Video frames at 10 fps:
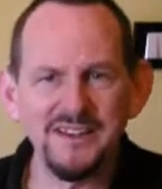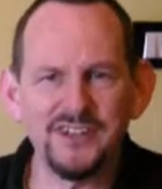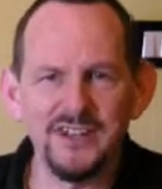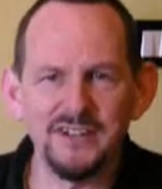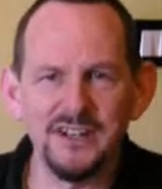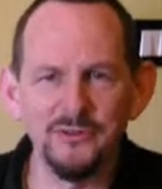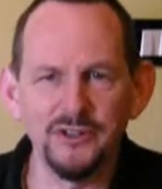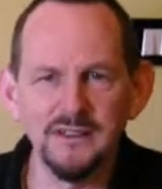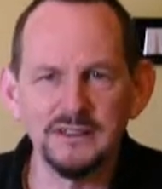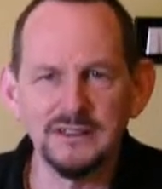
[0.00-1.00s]
let's get the
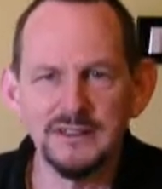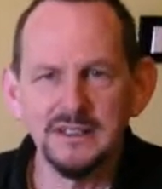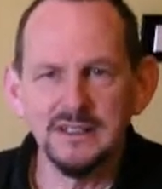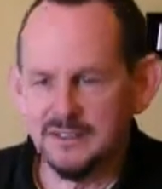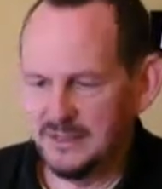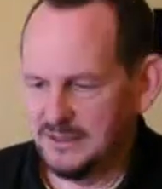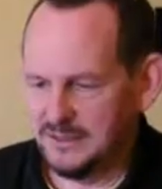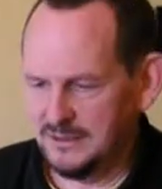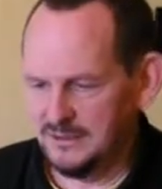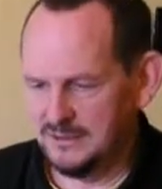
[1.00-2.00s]
nose in.
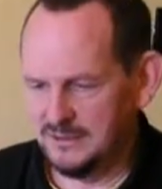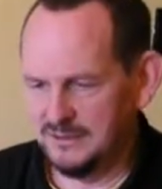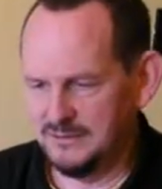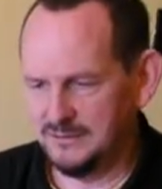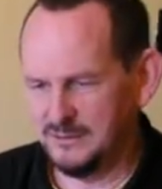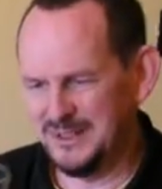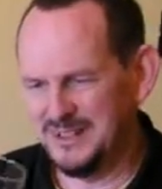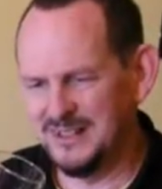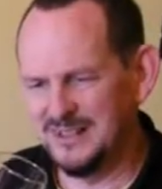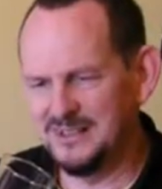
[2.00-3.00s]
What's
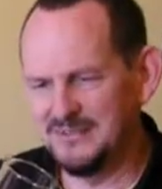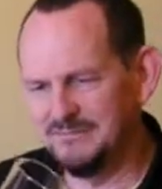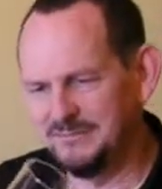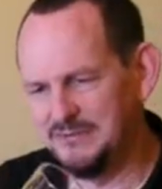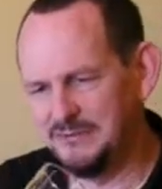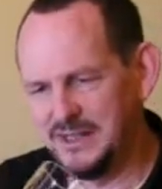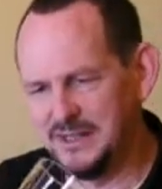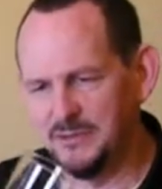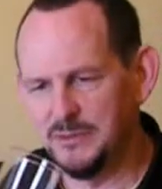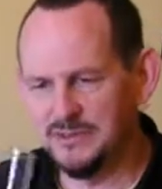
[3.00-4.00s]
the colour? Didn't
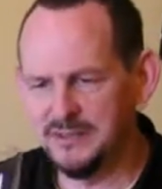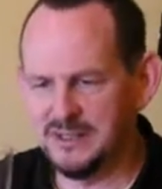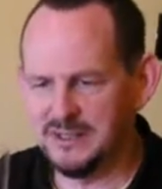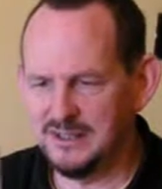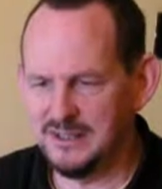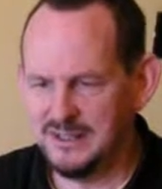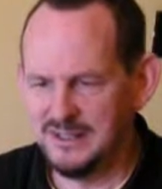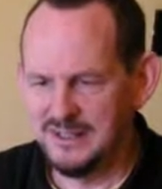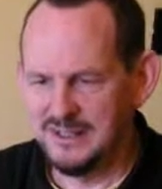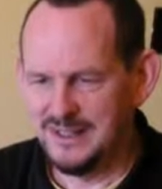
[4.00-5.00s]
really comment on the colour.
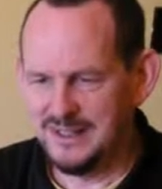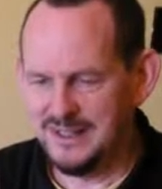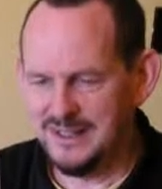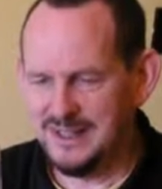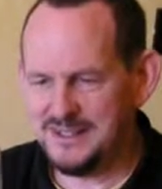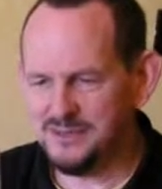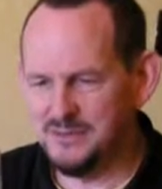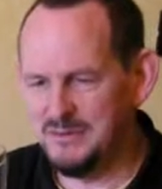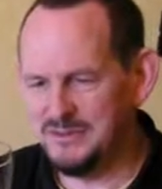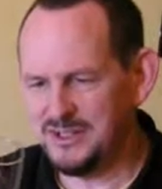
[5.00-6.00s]
It's
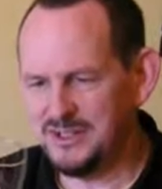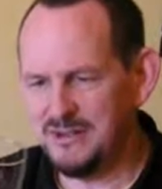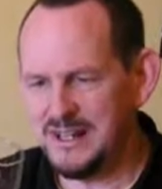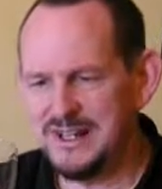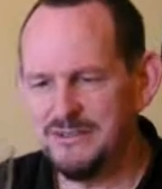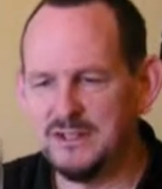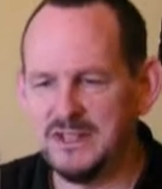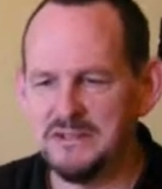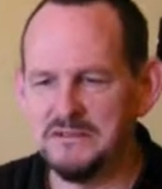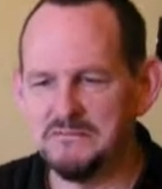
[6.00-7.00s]
almost a grey
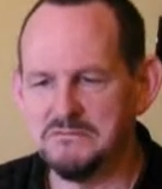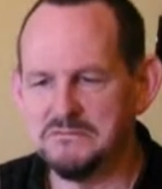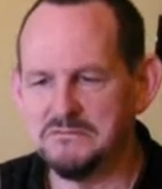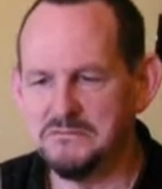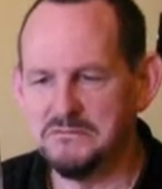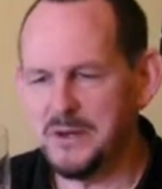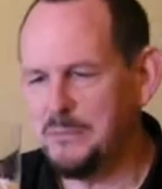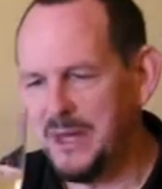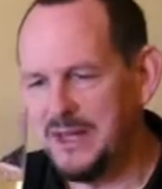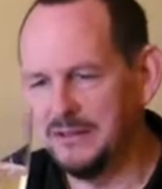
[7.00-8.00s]
green,
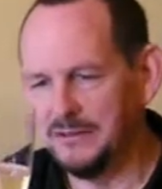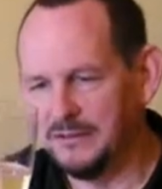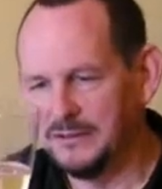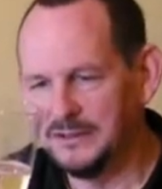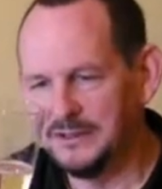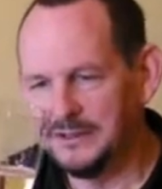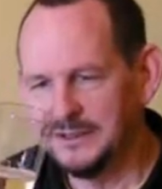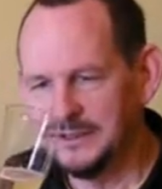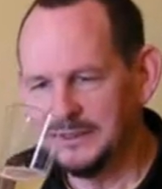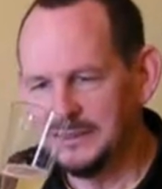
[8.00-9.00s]
very pale,
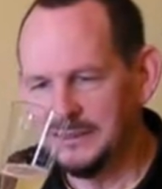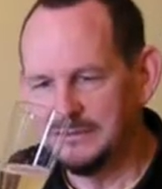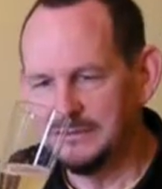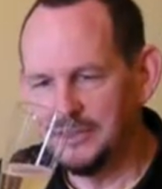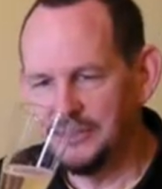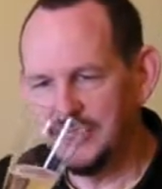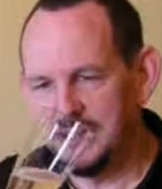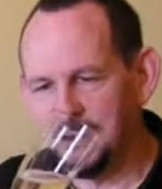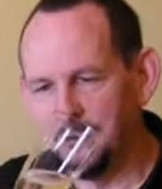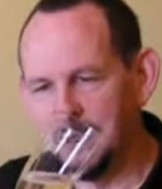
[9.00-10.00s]

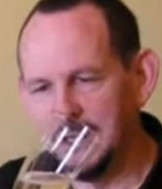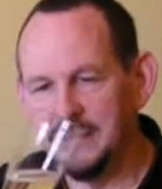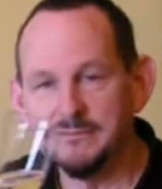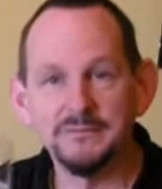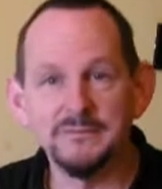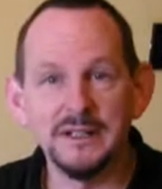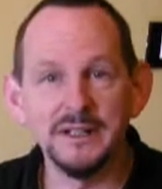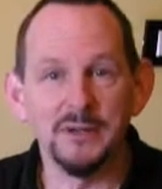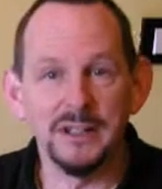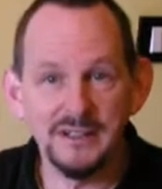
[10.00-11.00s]
verging that way.
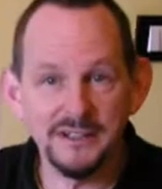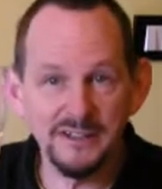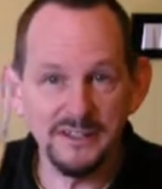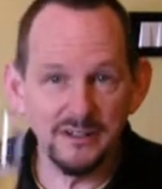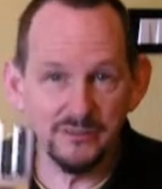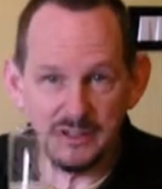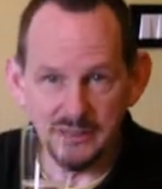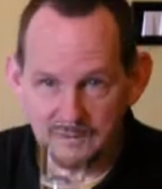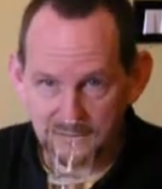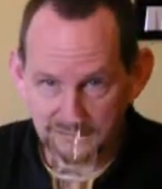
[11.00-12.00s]
Anyway, let's get the nose
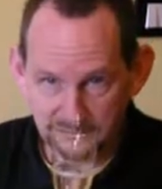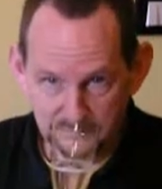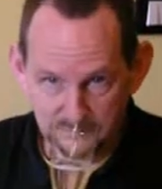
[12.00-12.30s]
in.